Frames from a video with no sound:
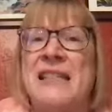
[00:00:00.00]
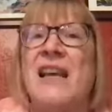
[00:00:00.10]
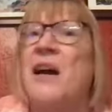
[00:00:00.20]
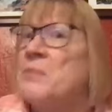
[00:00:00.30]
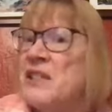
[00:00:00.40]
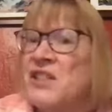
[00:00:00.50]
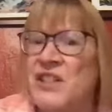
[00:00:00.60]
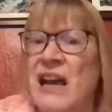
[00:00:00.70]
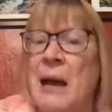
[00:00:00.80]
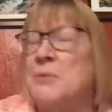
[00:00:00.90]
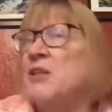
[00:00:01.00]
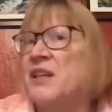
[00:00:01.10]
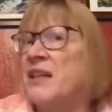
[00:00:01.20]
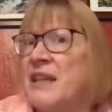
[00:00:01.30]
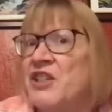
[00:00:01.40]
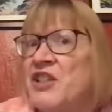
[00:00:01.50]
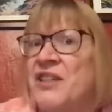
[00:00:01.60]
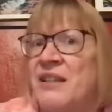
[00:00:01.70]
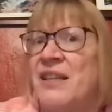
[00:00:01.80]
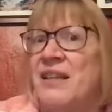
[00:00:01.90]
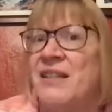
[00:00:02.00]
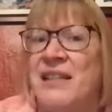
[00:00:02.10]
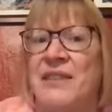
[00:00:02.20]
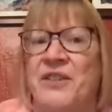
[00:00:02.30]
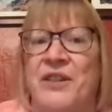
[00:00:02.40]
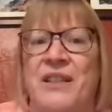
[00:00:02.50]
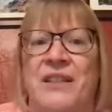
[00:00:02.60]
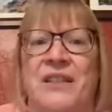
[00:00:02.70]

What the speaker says: the hum is stopped, the connection severed.